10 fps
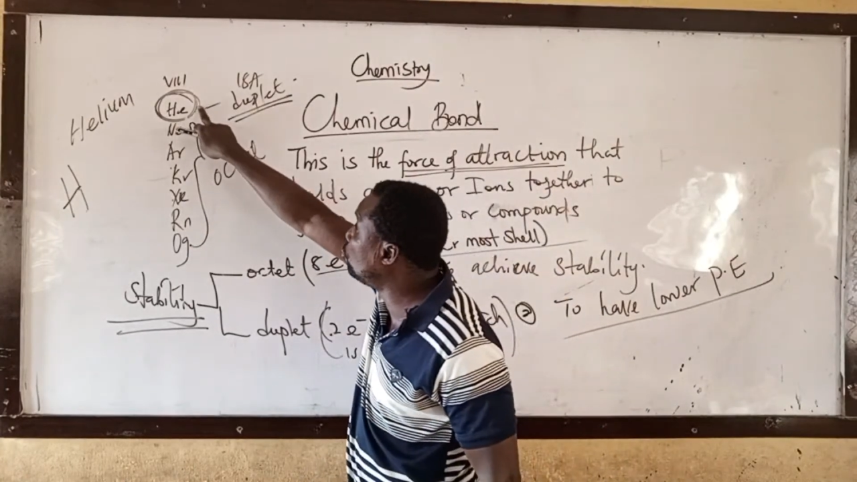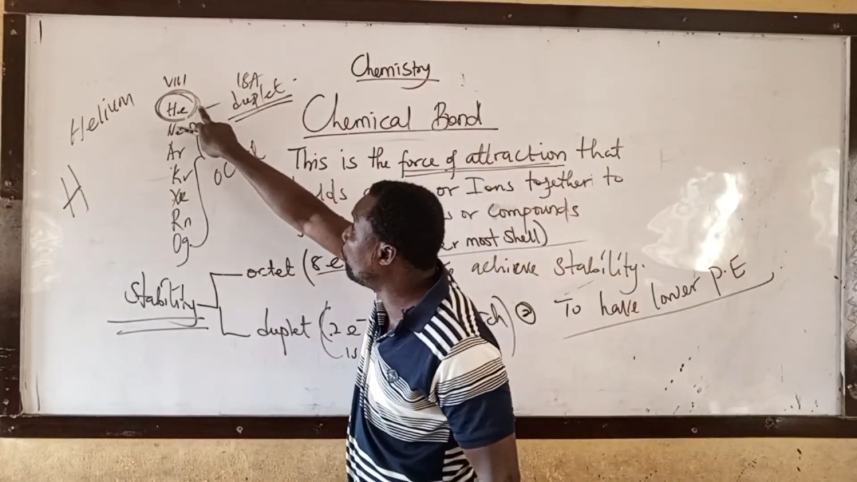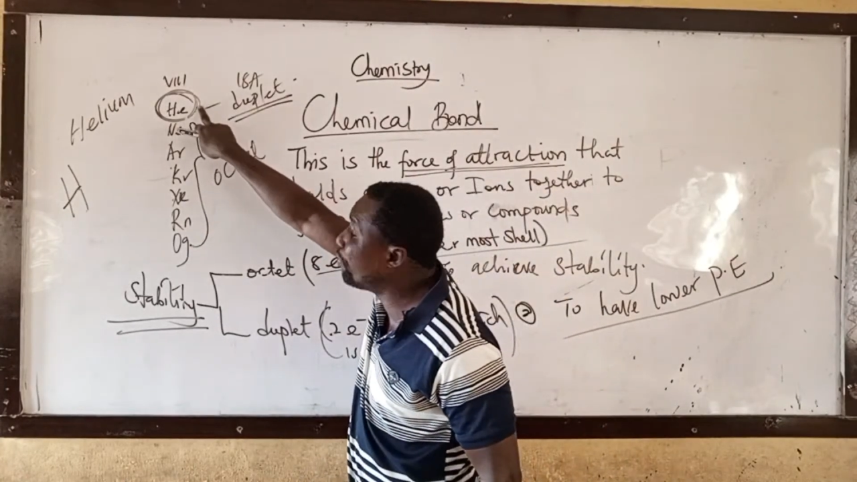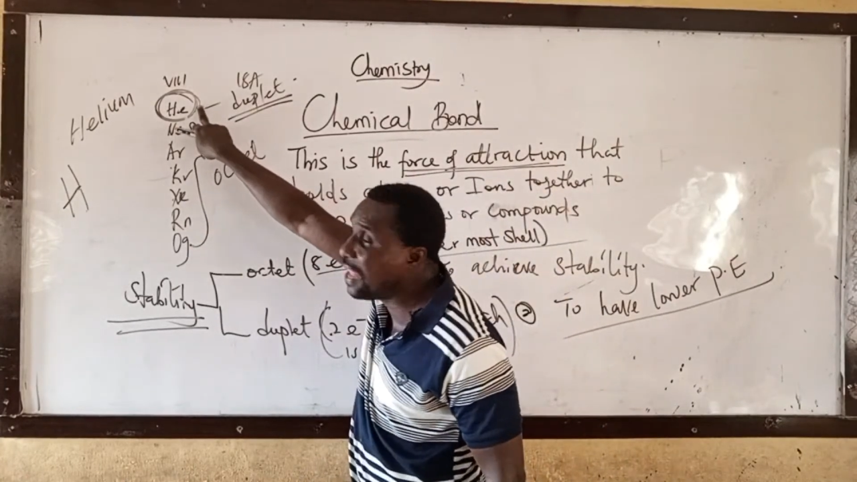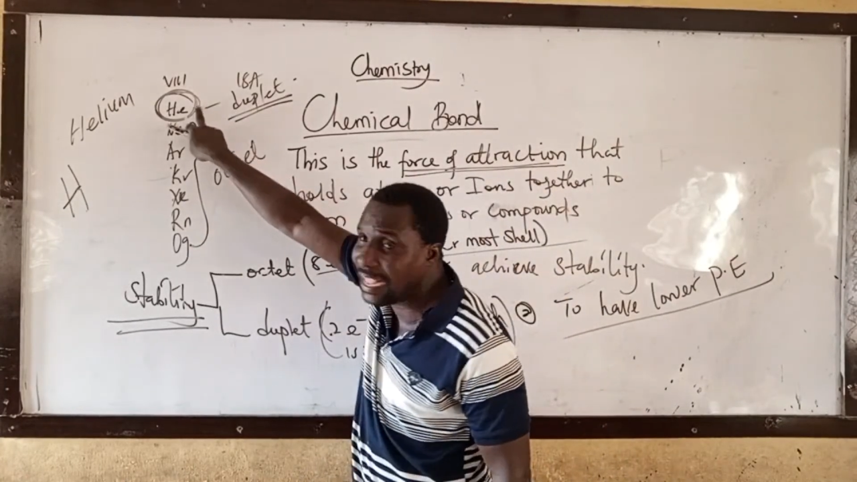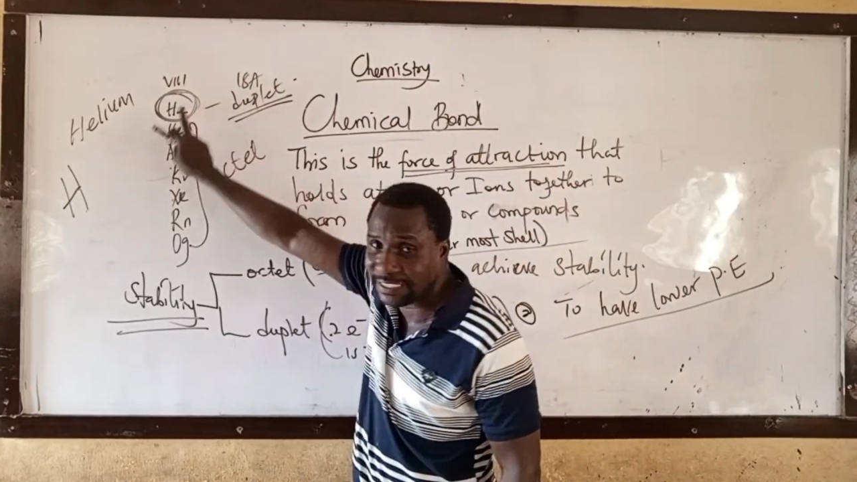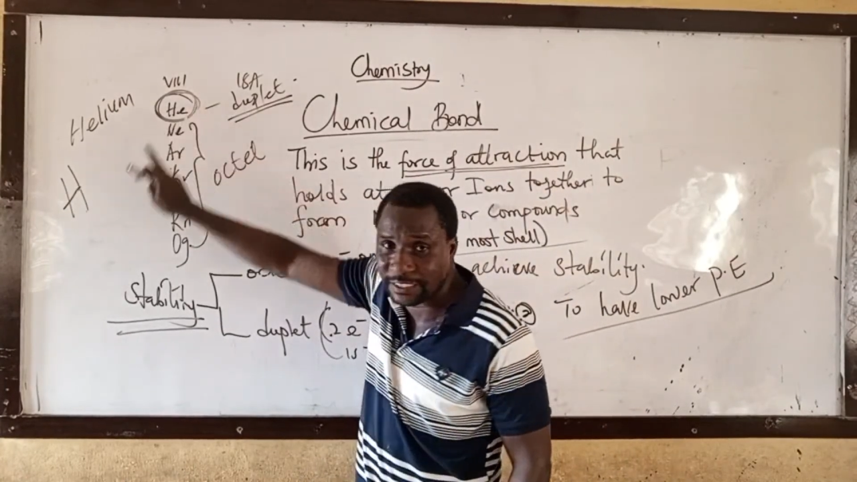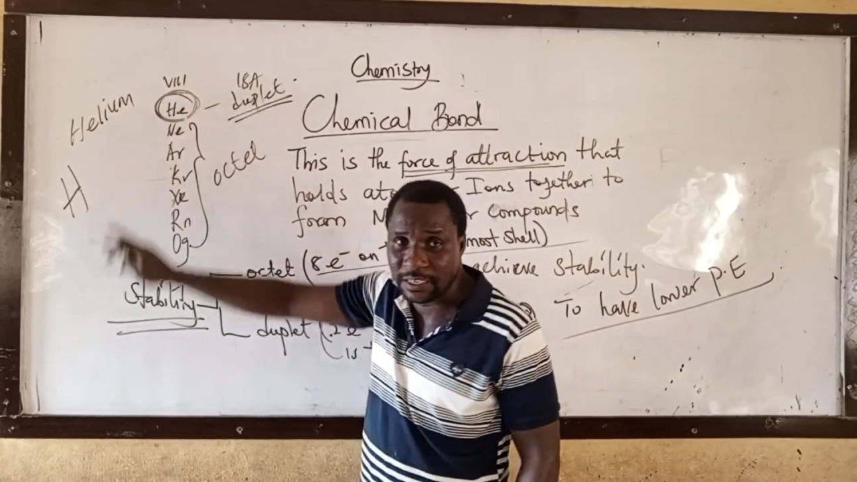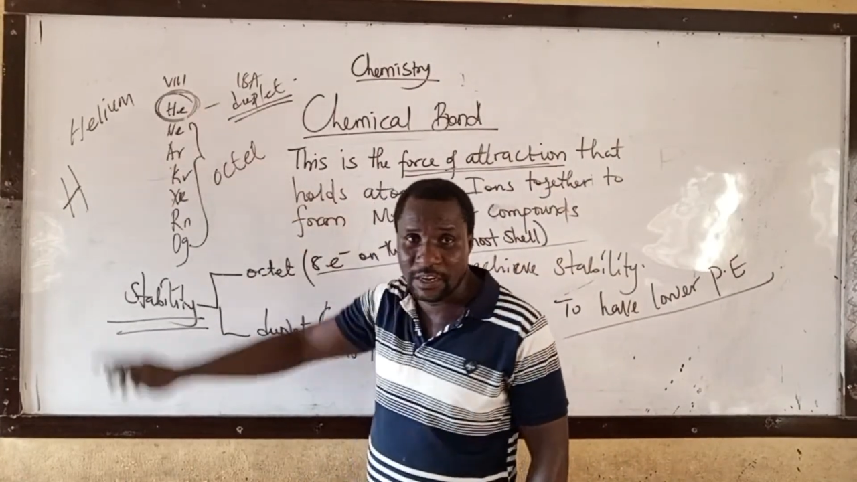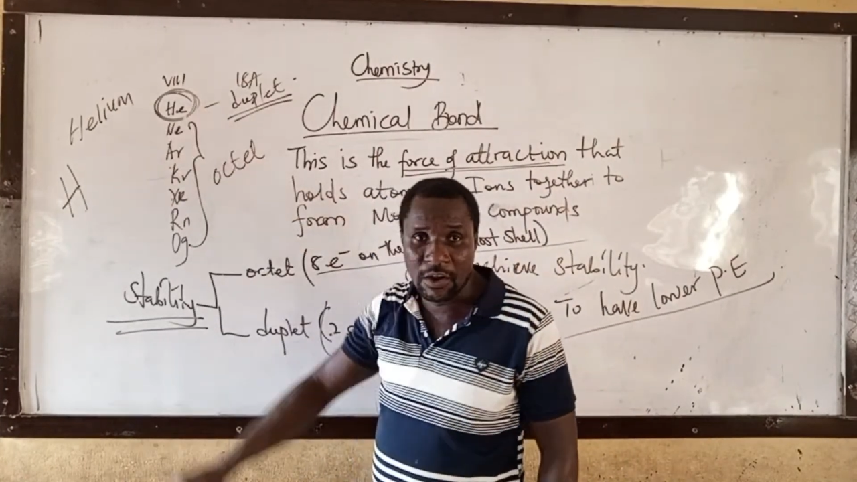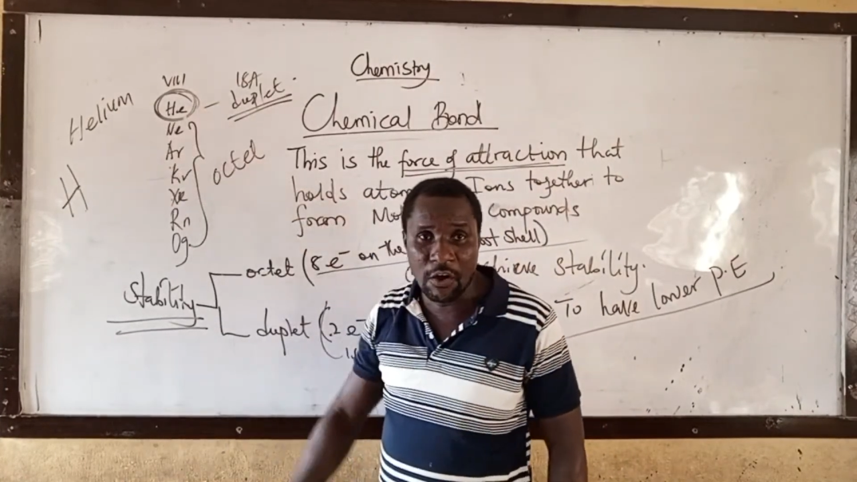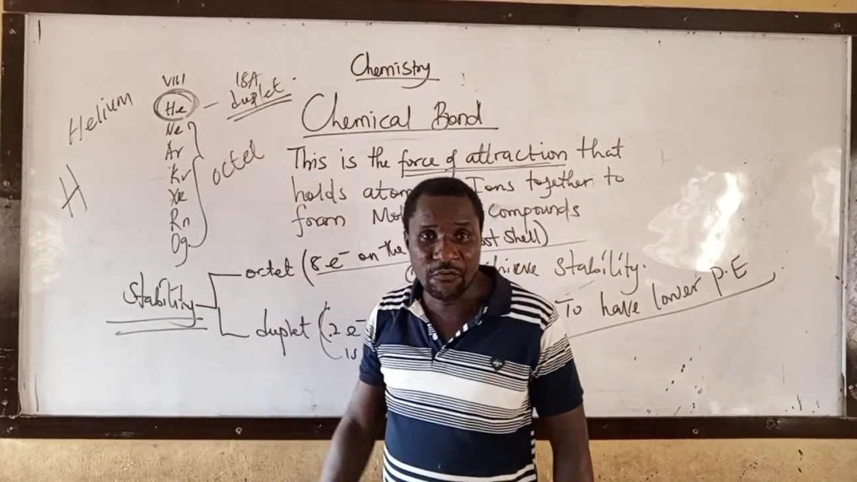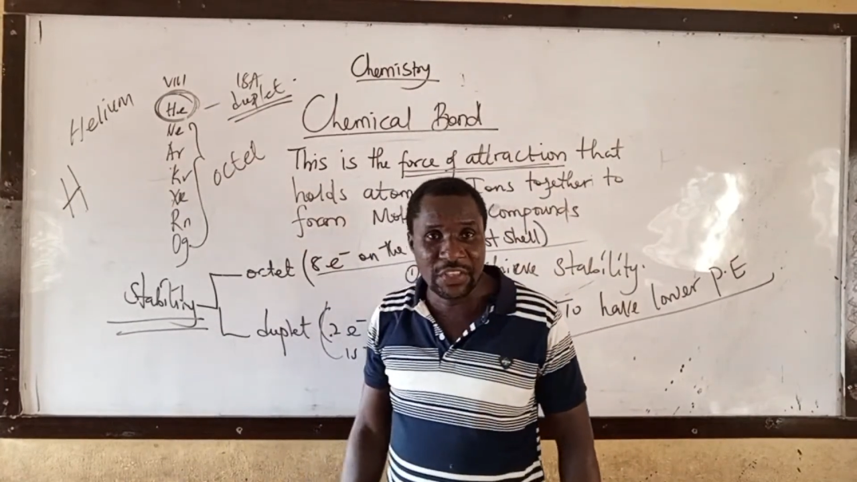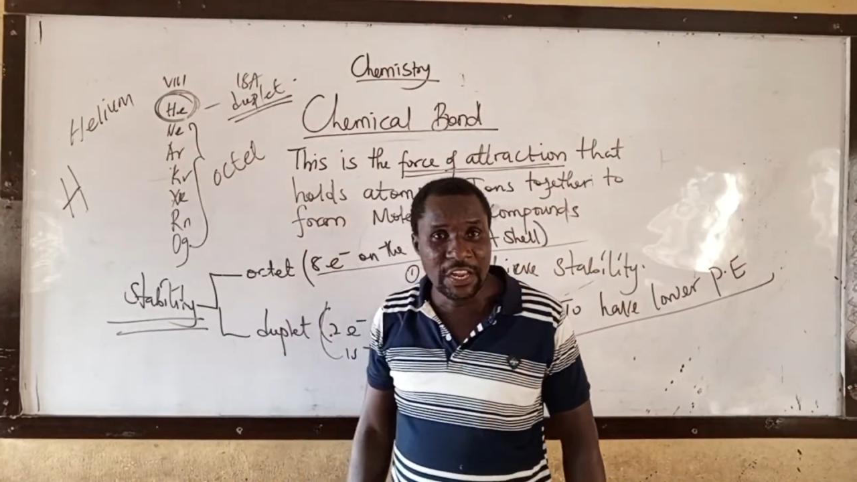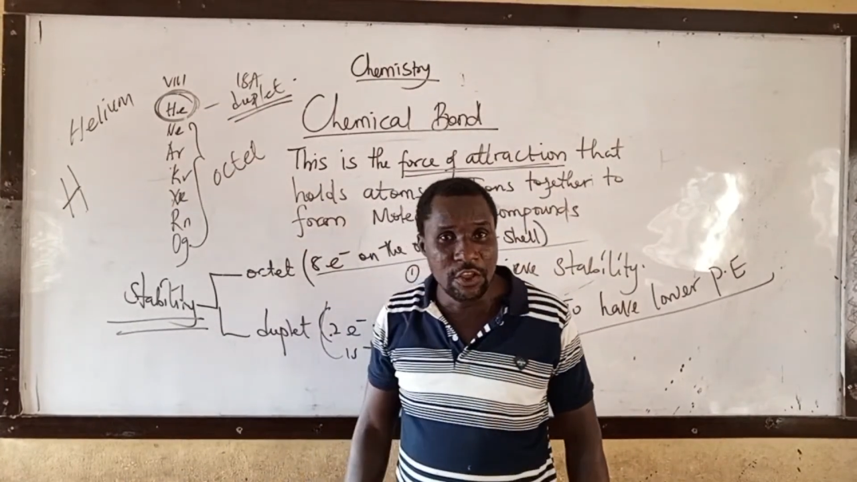Duplet
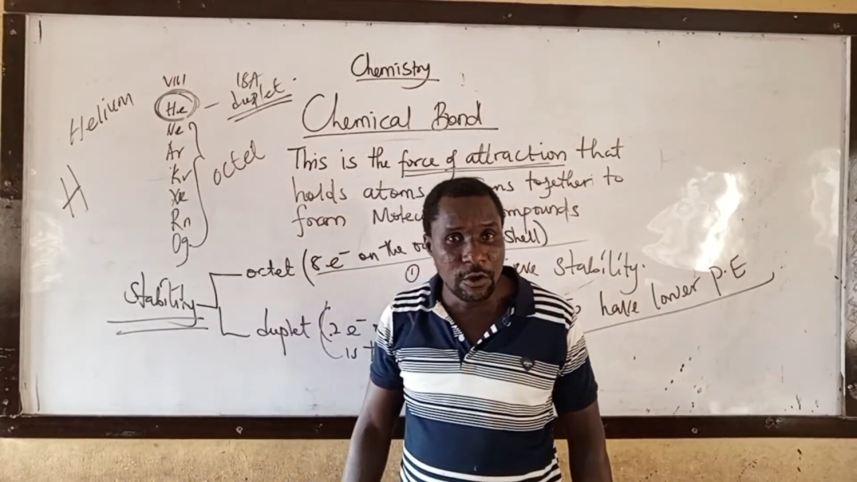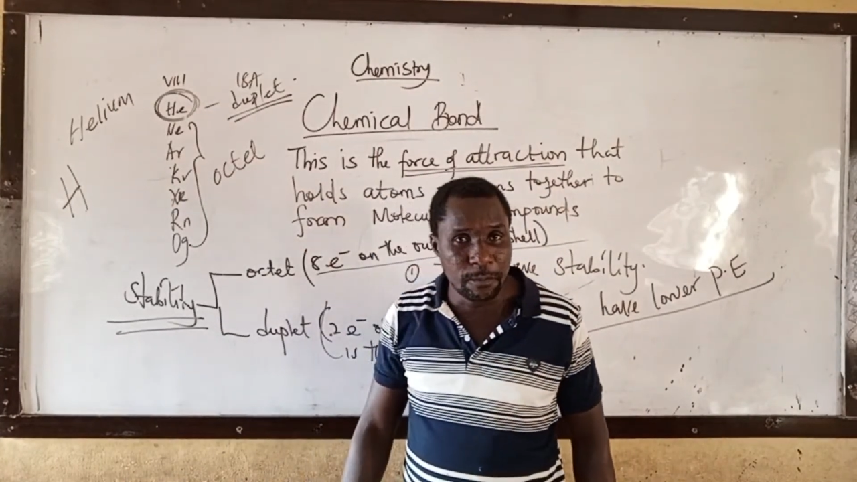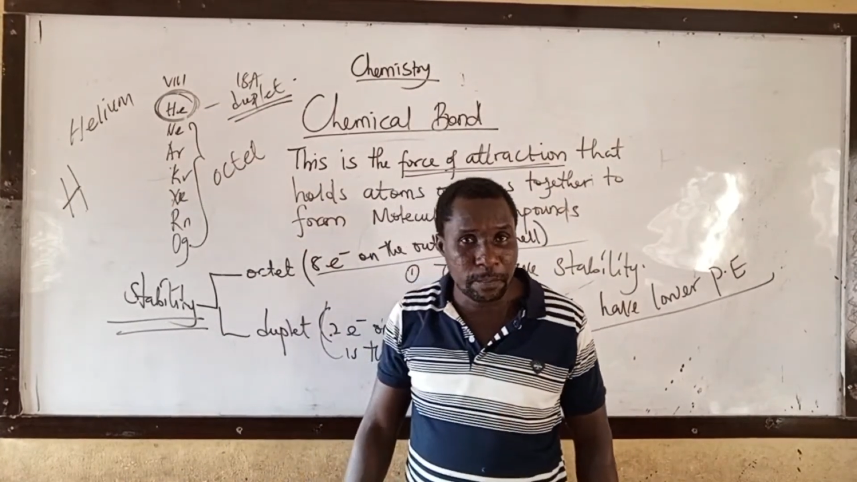of helium.